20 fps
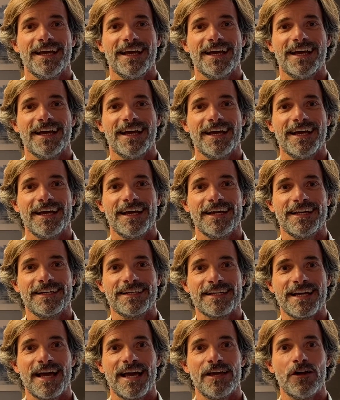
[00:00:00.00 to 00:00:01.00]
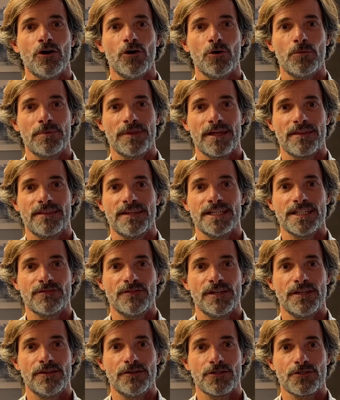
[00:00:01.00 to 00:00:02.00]
And I hope that these
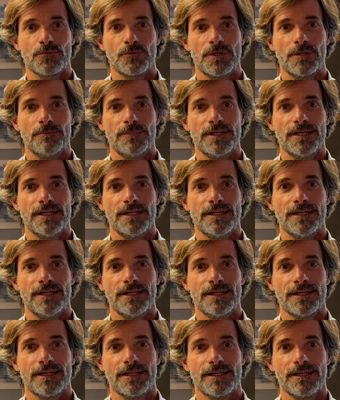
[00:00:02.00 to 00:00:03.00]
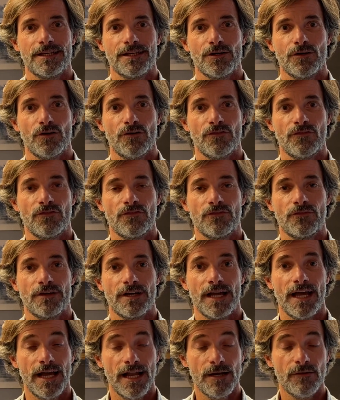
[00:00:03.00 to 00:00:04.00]
videos will be of
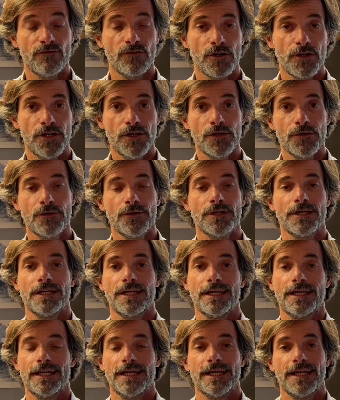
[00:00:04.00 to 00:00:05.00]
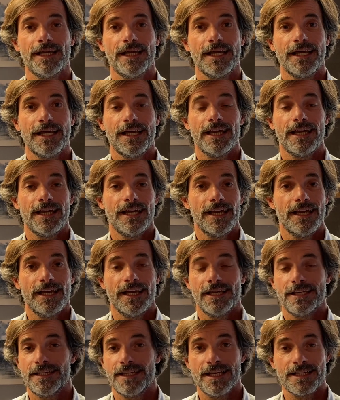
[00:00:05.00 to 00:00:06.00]
help for you.
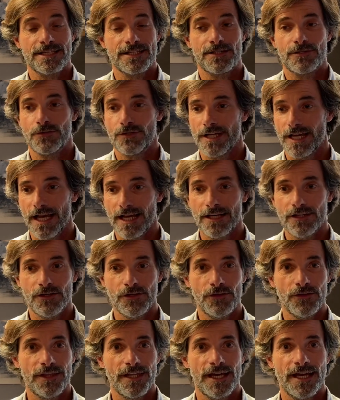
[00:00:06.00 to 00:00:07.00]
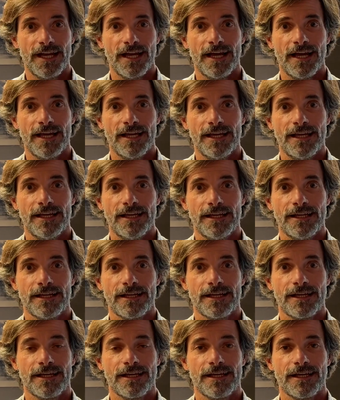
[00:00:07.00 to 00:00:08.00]
Just to tell you that
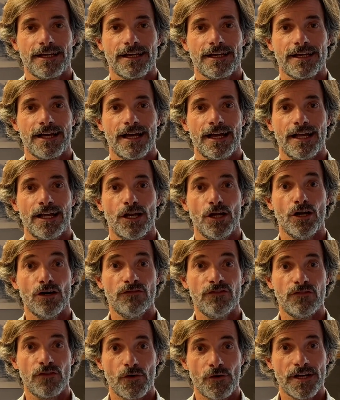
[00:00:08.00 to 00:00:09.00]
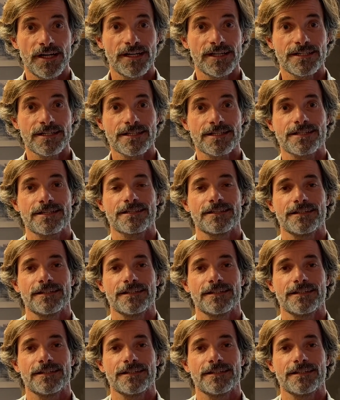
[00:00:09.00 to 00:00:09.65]
I love foreigners,